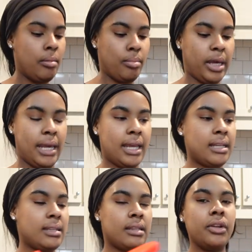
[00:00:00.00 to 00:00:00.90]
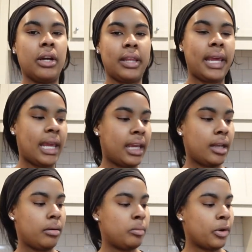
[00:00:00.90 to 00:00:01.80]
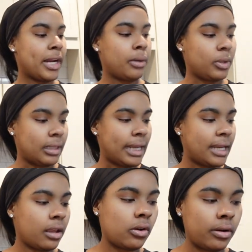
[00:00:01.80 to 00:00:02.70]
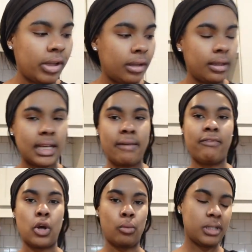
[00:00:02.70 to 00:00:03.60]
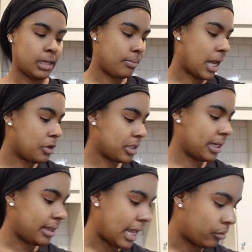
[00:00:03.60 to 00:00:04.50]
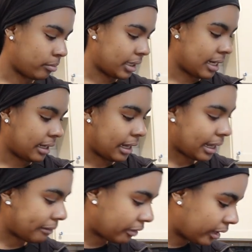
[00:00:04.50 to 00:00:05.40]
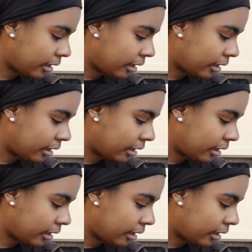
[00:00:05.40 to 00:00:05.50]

But it's, you know, the can brand with the lady on it that foams up. I usually get that one, but they didn't have it.